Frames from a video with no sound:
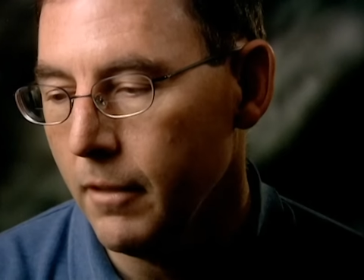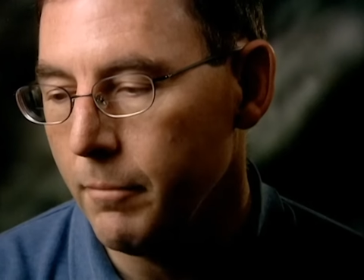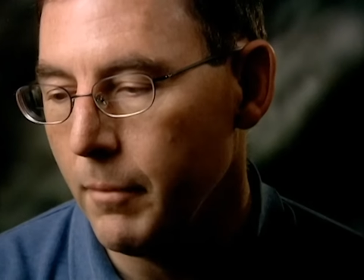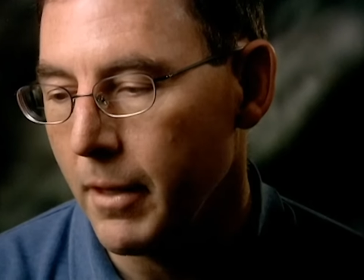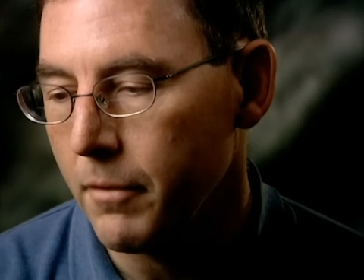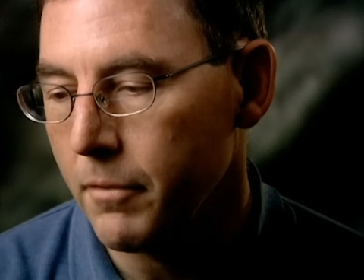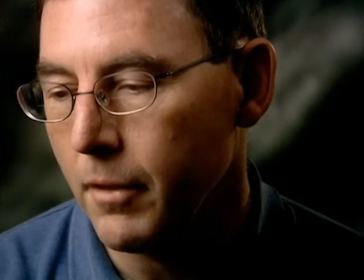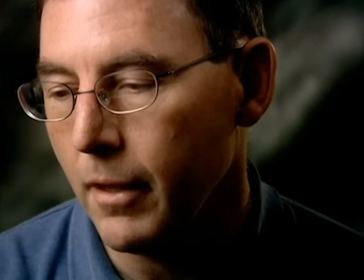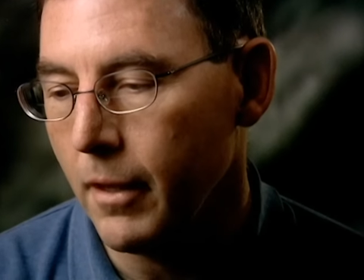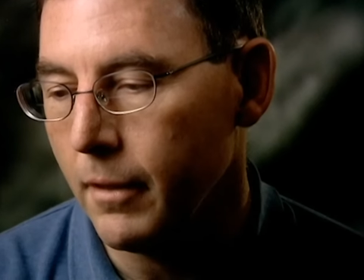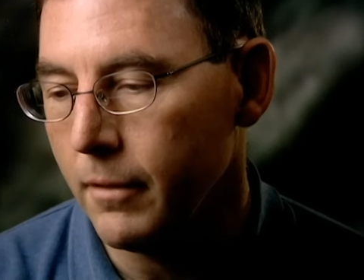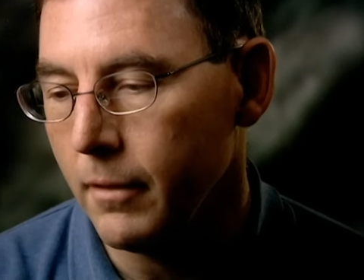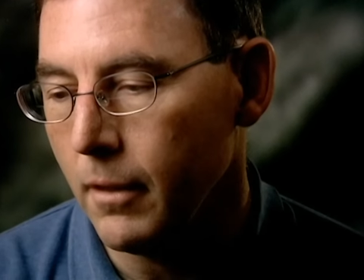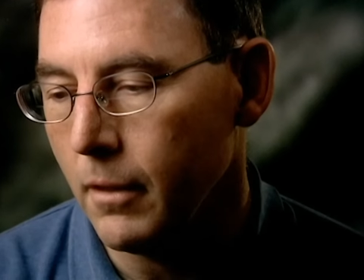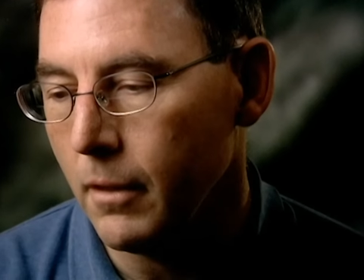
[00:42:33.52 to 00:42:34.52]
of my
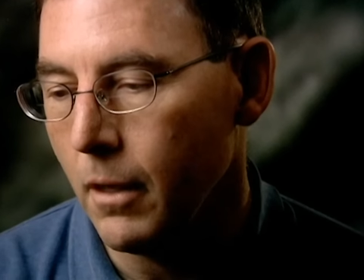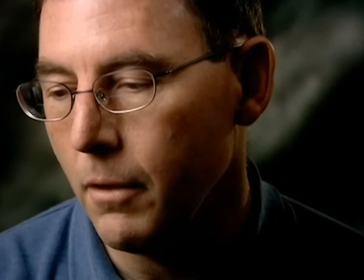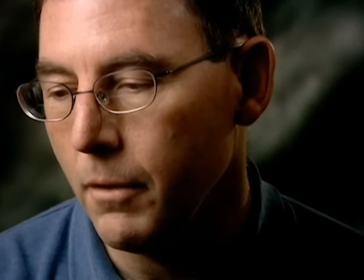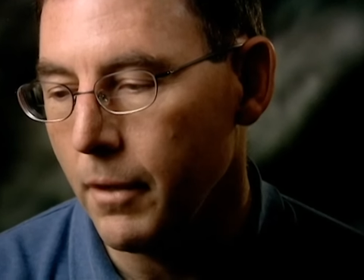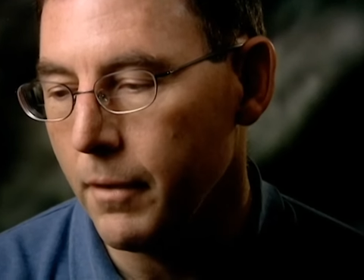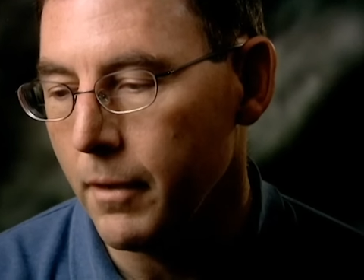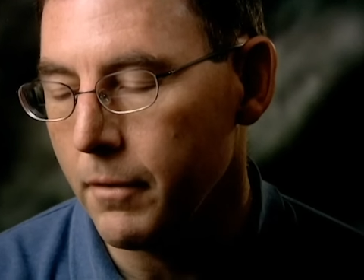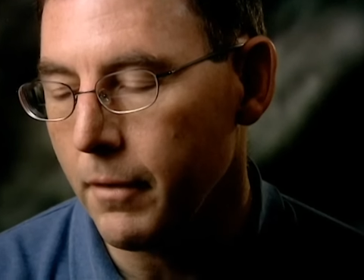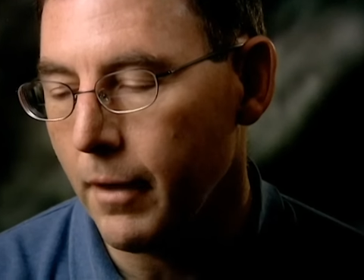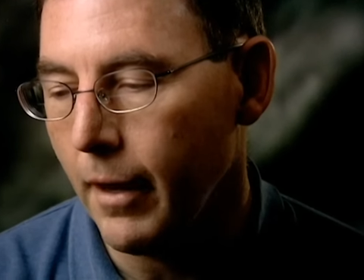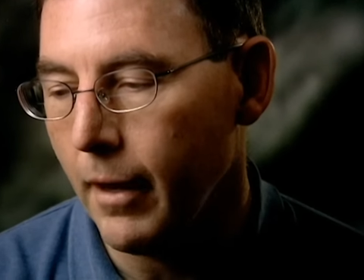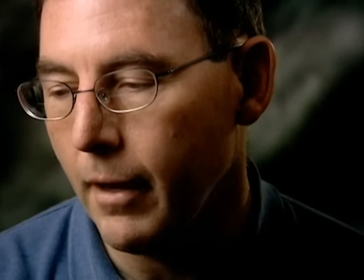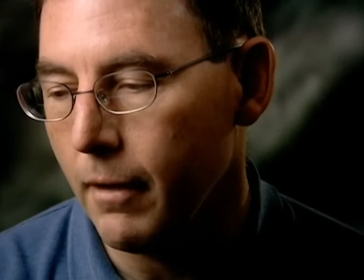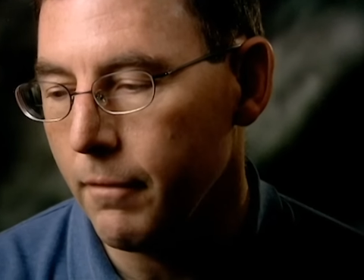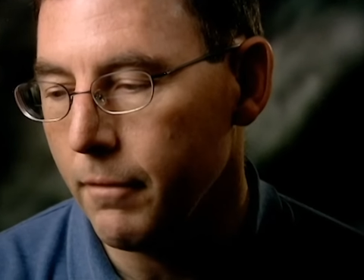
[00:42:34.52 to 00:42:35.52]
son alone in this
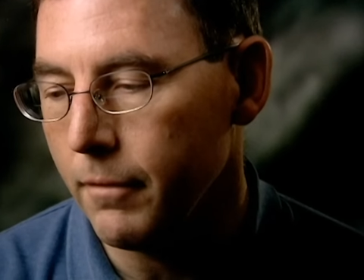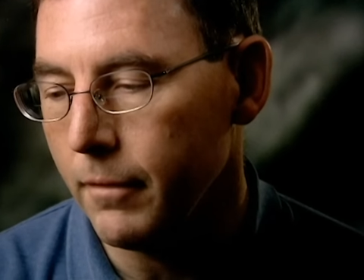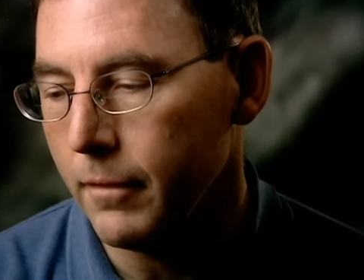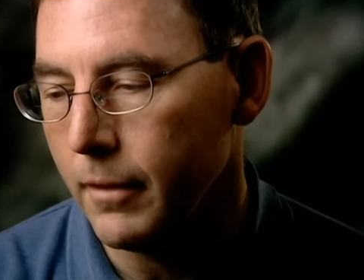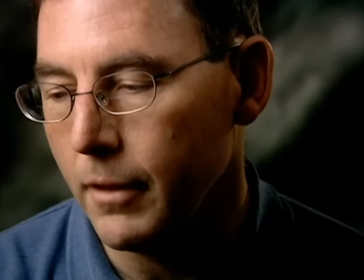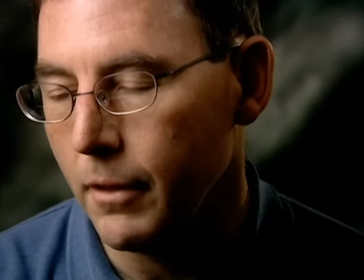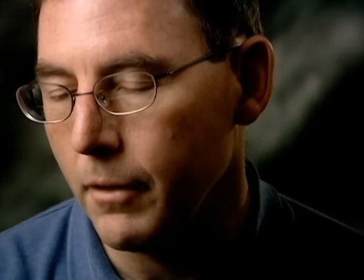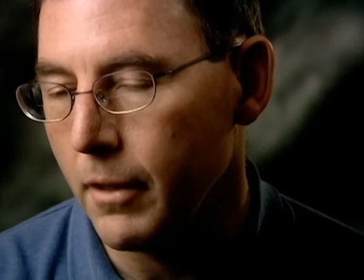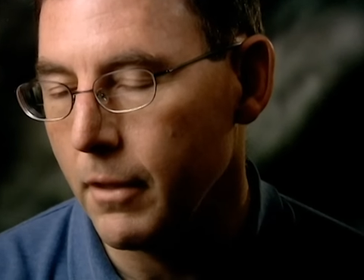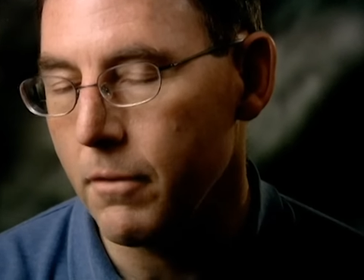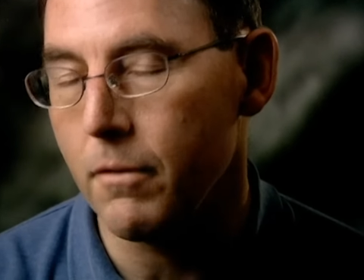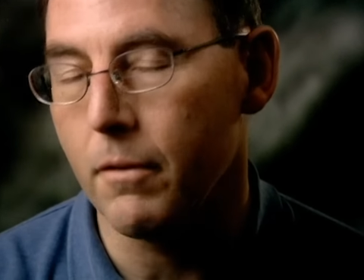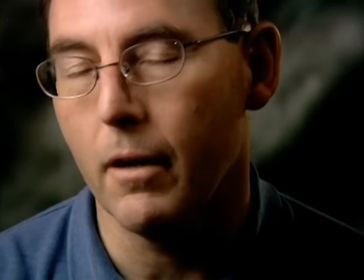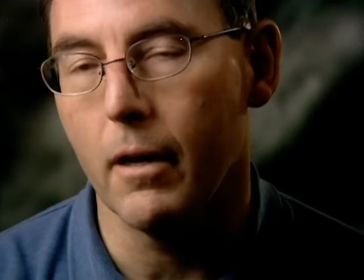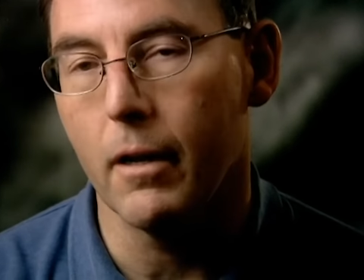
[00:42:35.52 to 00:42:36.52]
cave, you know, and
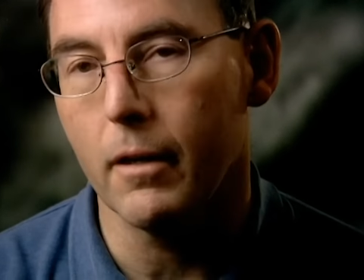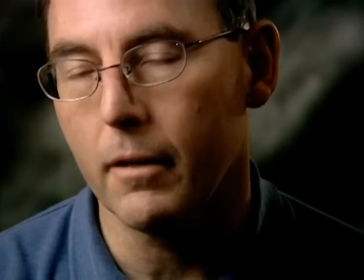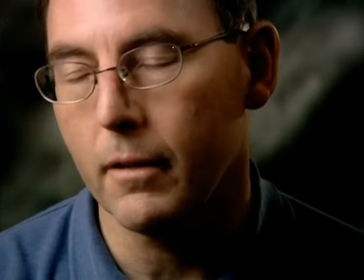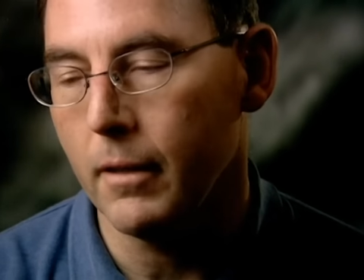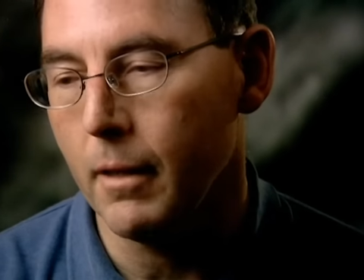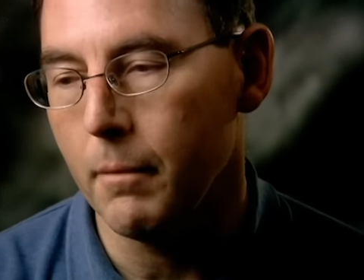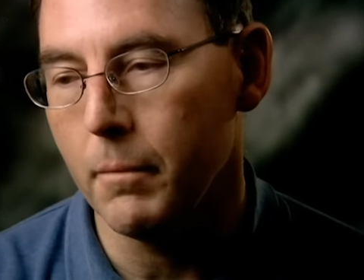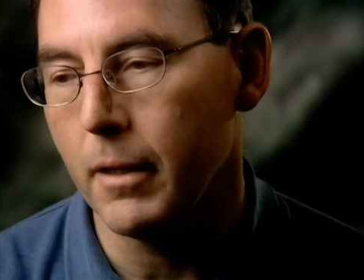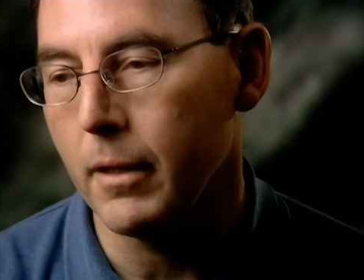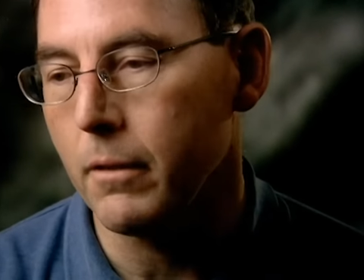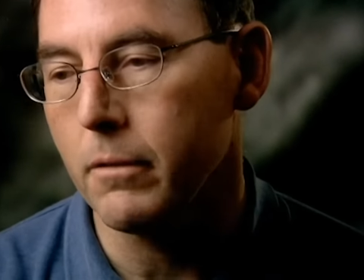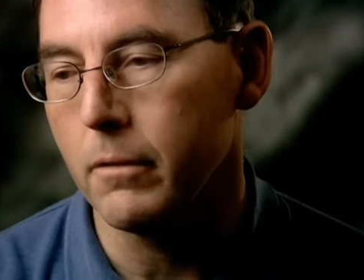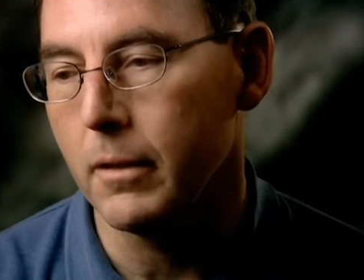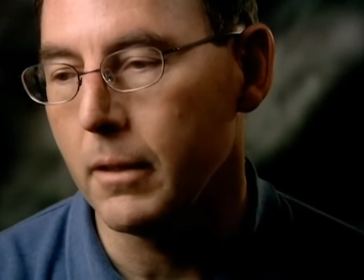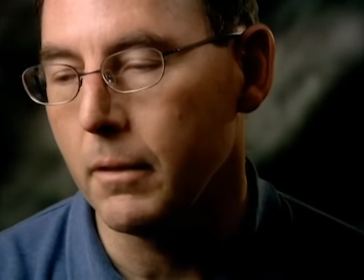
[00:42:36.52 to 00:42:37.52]
it's dark, and I'm
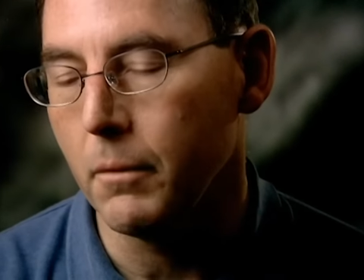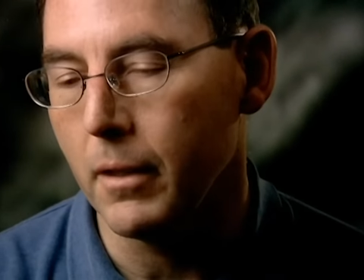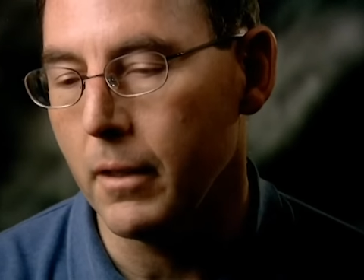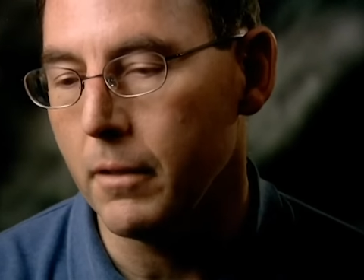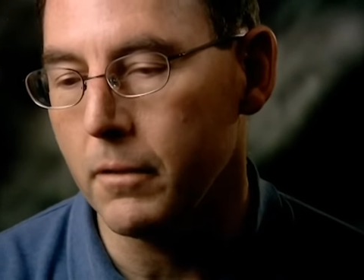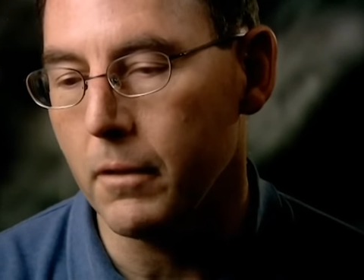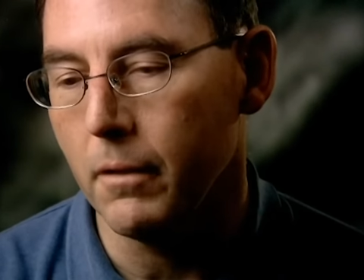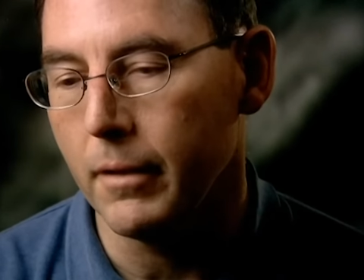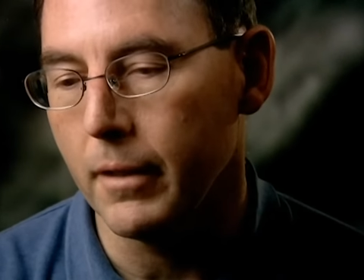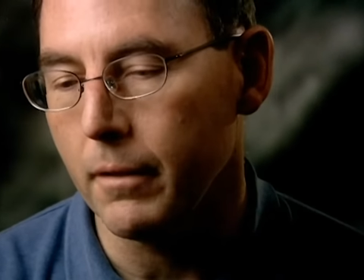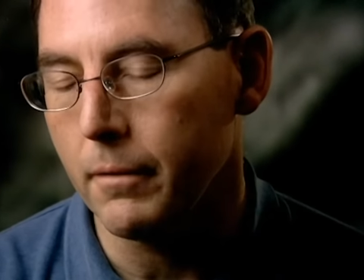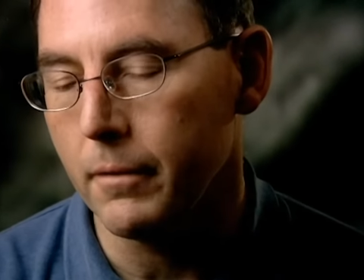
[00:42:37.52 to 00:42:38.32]
picturing what he's going